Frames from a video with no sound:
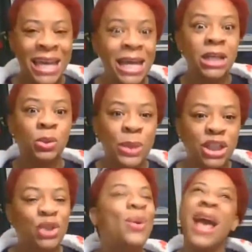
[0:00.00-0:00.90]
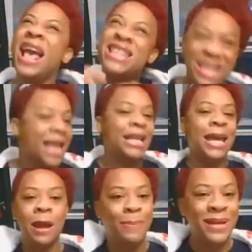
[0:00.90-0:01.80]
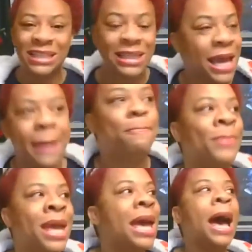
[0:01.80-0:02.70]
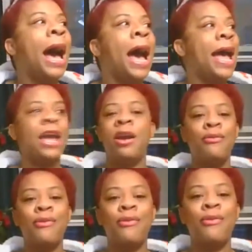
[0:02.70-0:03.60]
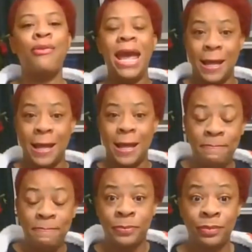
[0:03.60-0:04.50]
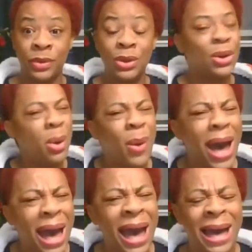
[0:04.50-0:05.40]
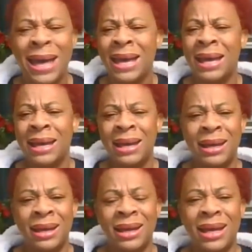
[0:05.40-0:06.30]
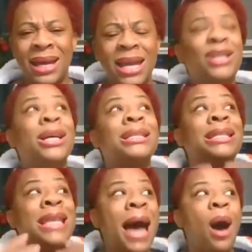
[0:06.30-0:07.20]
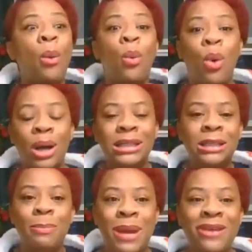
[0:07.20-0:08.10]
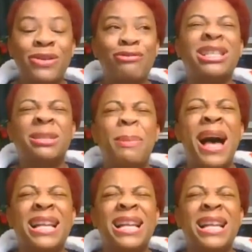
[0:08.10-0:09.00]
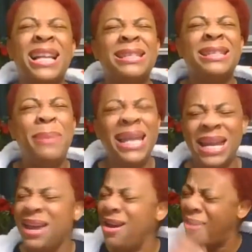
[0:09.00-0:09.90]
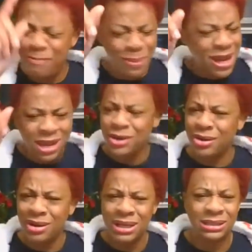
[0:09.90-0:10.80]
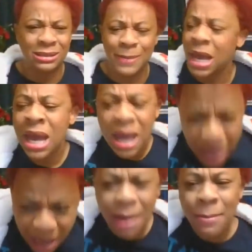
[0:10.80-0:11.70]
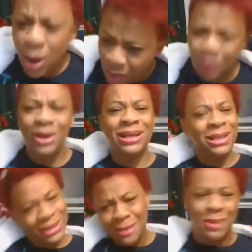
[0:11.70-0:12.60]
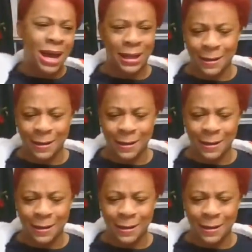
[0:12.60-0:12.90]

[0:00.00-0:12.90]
kids with you, and then get up and say, I ain't ready. You know why? He does not want to bear the responsibility of being your husband. Come on, somebody.